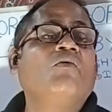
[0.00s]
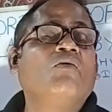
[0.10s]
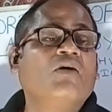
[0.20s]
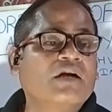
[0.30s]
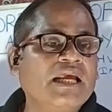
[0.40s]

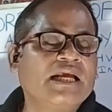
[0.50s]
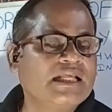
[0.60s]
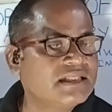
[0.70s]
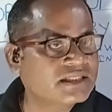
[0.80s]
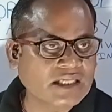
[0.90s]

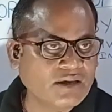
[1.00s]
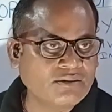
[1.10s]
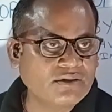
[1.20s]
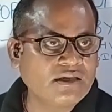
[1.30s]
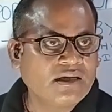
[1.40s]
walking in the
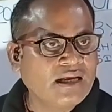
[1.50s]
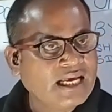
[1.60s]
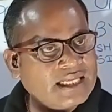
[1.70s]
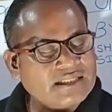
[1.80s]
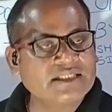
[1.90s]
town,
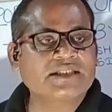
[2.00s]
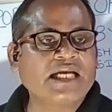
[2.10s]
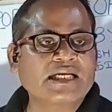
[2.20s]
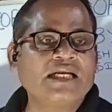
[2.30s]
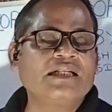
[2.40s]
and they
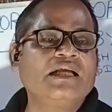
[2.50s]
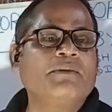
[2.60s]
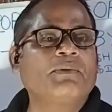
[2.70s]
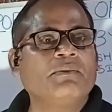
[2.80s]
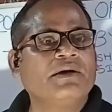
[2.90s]
settled
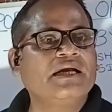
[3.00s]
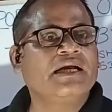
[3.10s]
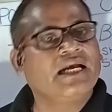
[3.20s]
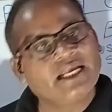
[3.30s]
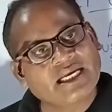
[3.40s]
there
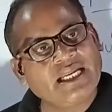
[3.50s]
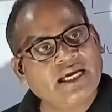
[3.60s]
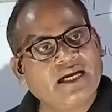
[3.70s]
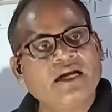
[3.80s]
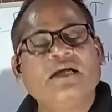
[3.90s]
permanently.
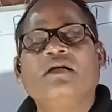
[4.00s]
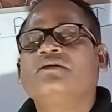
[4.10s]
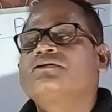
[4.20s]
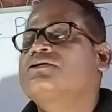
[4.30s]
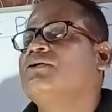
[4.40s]
Clear?
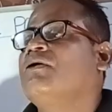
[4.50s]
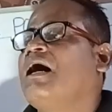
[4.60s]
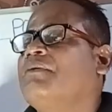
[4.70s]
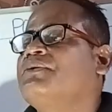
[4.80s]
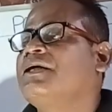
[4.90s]
So
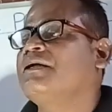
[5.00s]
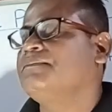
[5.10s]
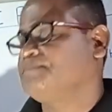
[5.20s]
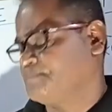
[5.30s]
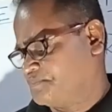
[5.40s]

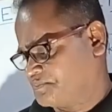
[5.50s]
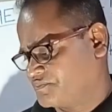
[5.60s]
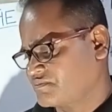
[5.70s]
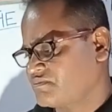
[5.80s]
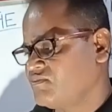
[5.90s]
after
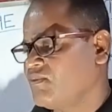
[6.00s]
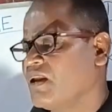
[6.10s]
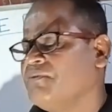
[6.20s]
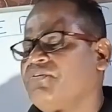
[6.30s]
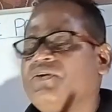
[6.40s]

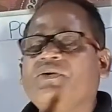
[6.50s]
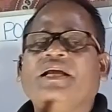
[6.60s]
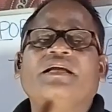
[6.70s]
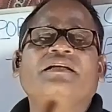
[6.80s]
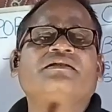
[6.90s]
few
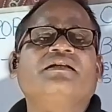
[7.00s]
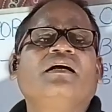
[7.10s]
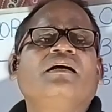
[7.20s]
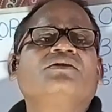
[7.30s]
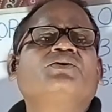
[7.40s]
days,
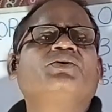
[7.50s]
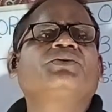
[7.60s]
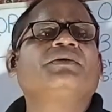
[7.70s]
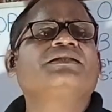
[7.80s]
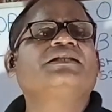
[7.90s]

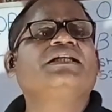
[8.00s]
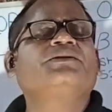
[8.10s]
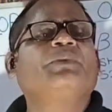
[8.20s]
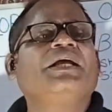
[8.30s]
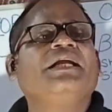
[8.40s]
Khushwant
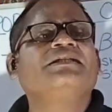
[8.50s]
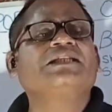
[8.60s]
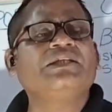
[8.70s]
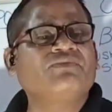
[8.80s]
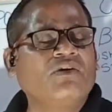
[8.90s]
Singh's
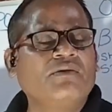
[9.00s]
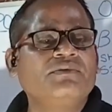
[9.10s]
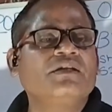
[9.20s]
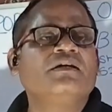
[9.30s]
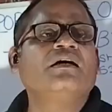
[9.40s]
parents informed